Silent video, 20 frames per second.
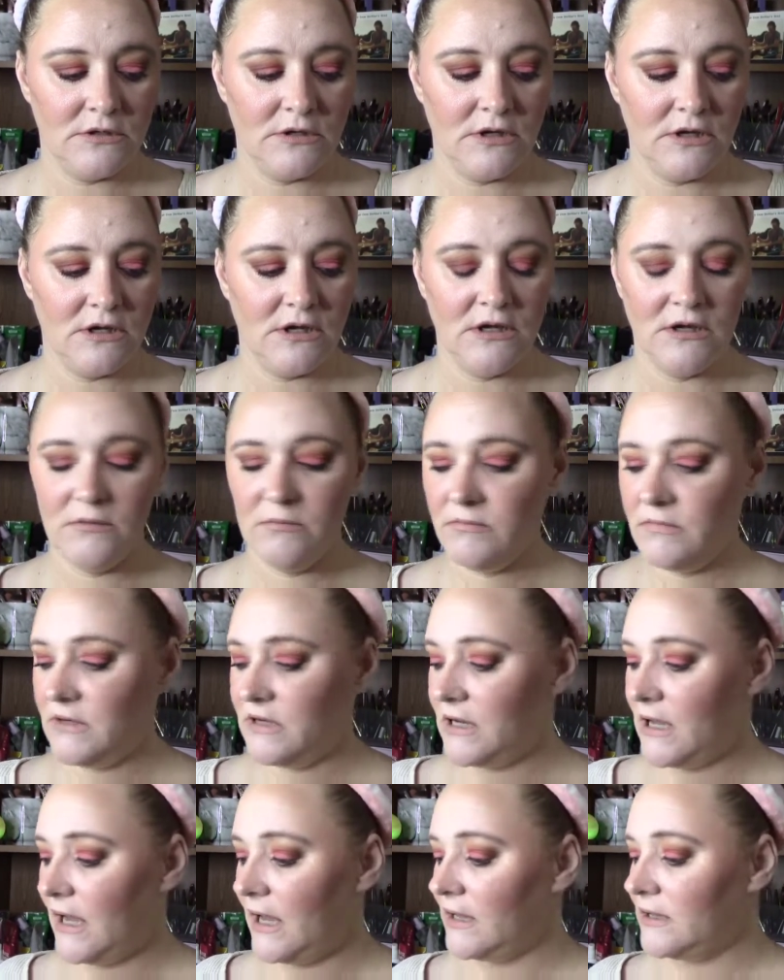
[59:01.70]
I'm
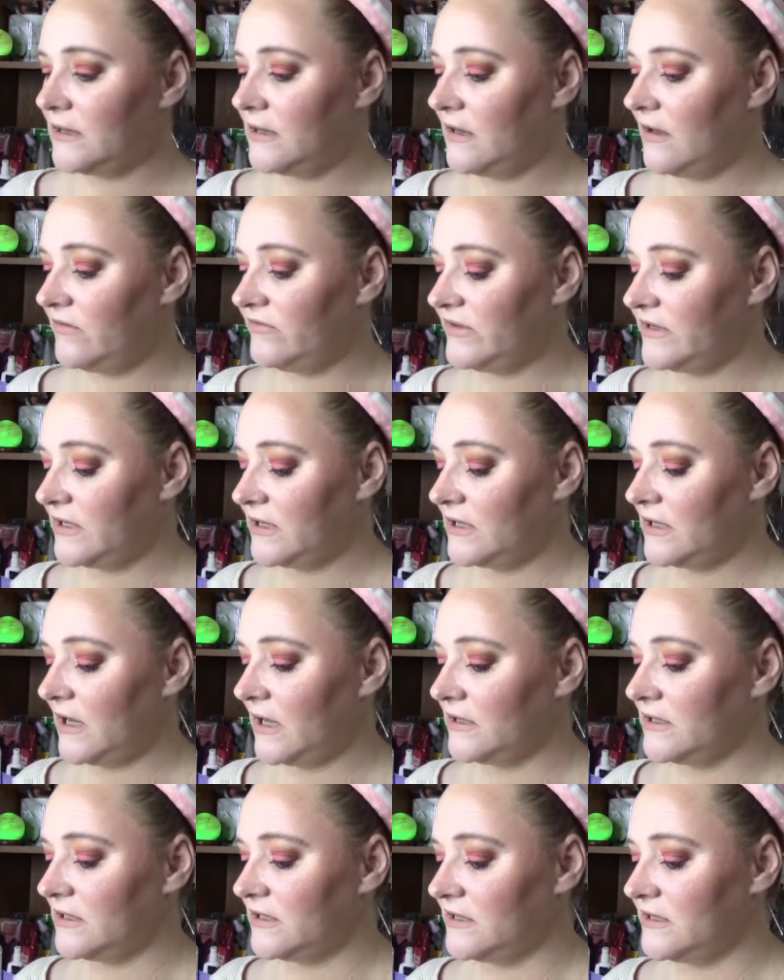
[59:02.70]
not loving it
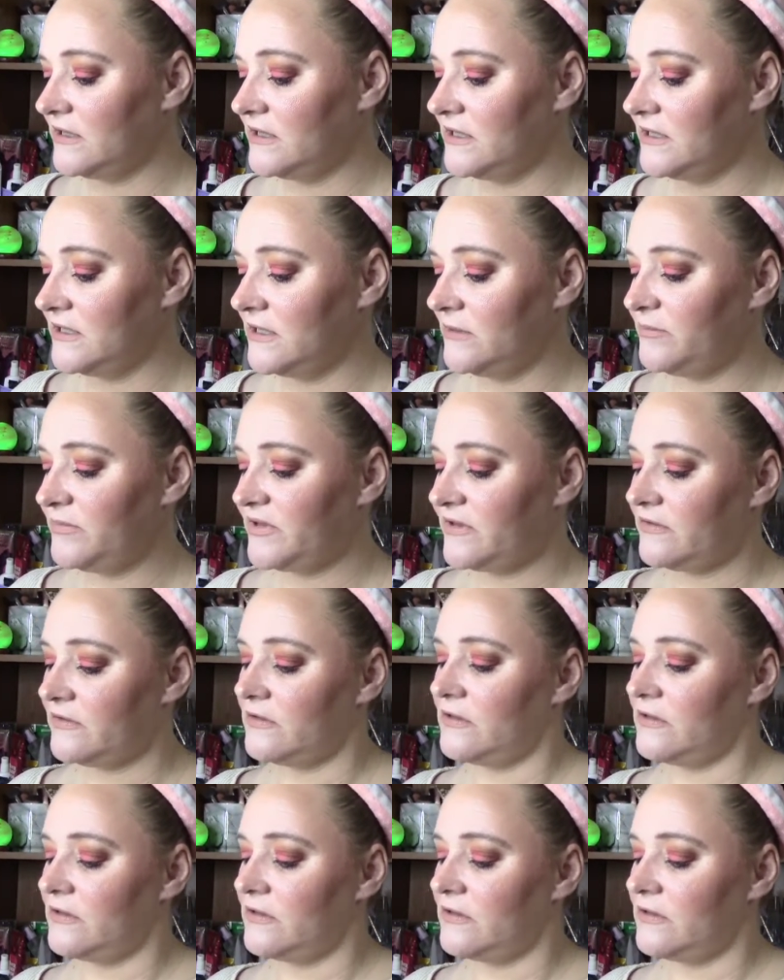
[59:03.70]
on the lips,